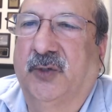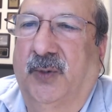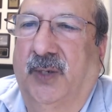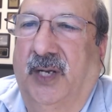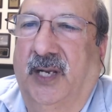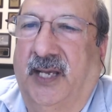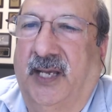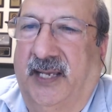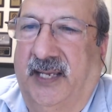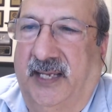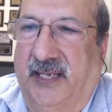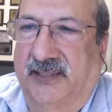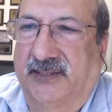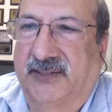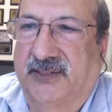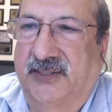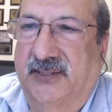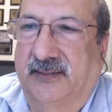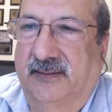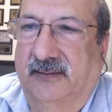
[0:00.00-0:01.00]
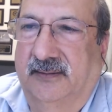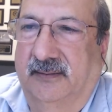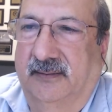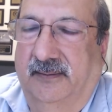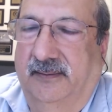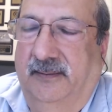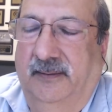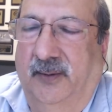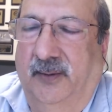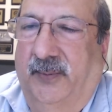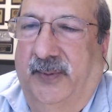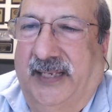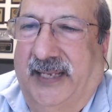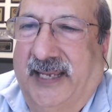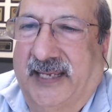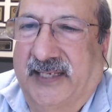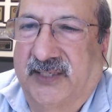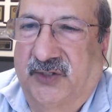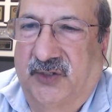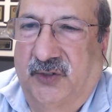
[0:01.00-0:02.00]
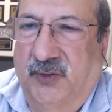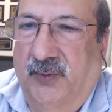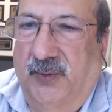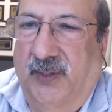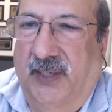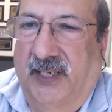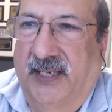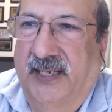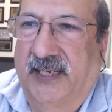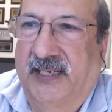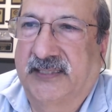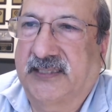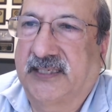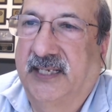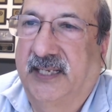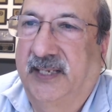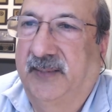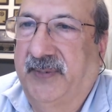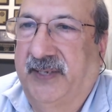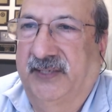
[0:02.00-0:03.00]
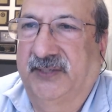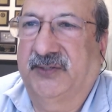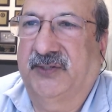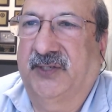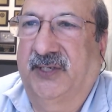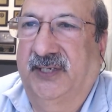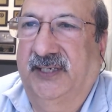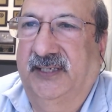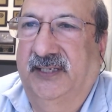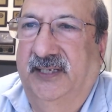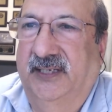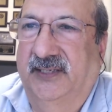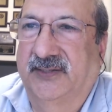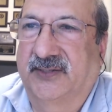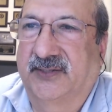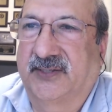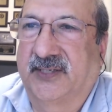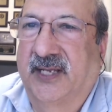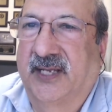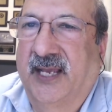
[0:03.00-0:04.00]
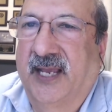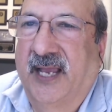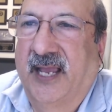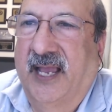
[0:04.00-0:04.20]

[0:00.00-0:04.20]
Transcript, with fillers: dual IS, Nobody has dual IS like Panasonic does.